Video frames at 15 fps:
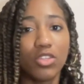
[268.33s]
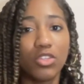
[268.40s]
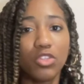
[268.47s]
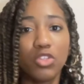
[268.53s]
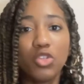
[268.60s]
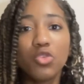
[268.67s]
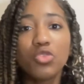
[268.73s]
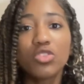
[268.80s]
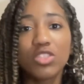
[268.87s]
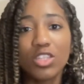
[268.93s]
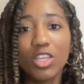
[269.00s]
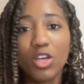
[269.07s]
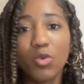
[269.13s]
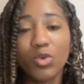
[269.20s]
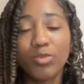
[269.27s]
you
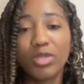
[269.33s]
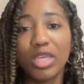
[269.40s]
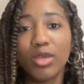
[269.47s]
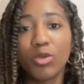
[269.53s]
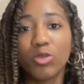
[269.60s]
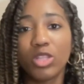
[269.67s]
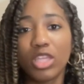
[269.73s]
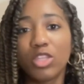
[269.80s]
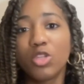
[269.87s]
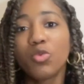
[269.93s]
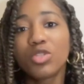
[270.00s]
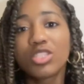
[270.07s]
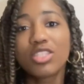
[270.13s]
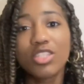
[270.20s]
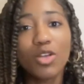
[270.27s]
still would be like, you
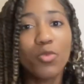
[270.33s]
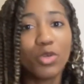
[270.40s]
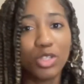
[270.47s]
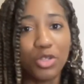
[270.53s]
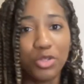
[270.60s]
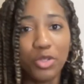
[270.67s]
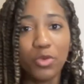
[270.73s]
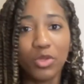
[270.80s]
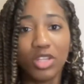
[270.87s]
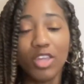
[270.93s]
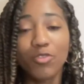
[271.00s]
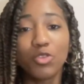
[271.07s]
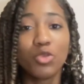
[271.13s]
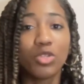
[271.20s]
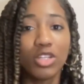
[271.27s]
would still want to do it
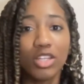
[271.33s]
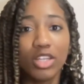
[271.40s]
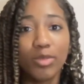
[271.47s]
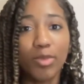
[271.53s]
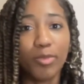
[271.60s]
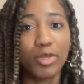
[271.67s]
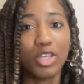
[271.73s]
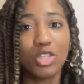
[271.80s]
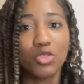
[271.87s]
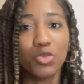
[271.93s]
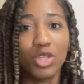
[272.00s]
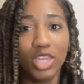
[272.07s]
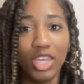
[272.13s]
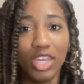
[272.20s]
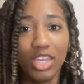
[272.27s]
if you could, but because you
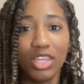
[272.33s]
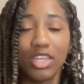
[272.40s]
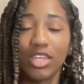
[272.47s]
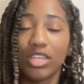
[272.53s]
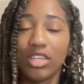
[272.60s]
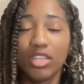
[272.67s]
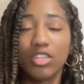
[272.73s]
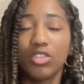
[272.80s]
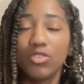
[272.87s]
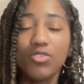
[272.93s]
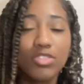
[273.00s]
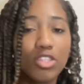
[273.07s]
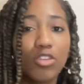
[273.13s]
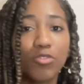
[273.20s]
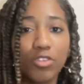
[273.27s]
can't, you
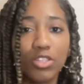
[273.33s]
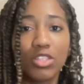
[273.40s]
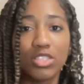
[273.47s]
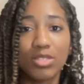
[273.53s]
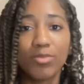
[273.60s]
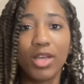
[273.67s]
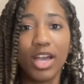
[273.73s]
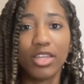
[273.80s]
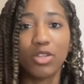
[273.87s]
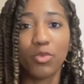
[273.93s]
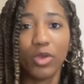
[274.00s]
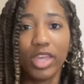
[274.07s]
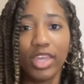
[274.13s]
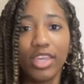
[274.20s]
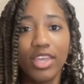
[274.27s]
still feeling some kind of
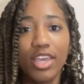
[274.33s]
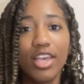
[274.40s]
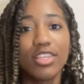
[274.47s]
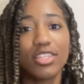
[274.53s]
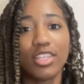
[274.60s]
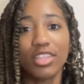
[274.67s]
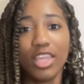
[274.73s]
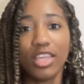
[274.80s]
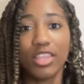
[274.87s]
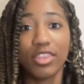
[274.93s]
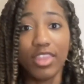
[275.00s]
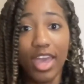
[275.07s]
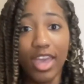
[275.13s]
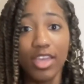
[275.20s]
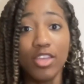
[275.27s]
way. So I think
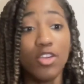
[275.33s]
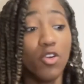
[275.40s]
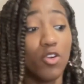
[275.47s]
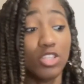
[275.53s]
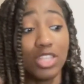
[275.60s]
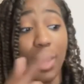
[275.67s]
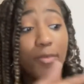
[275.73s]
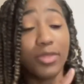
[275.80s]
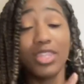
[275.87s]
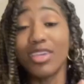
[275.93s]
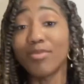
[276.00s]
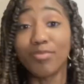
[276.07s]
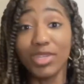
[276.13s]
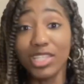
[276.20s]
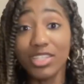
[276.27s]
that on top of the
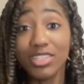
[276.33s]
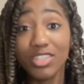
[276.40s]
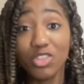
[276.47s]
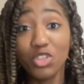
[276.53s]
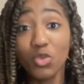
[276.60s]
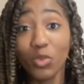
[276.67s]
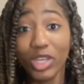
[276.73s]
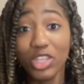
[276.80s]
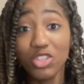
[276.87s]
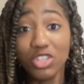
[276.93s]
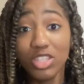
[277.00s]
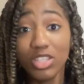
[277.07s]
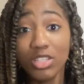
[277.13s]
Amina situation,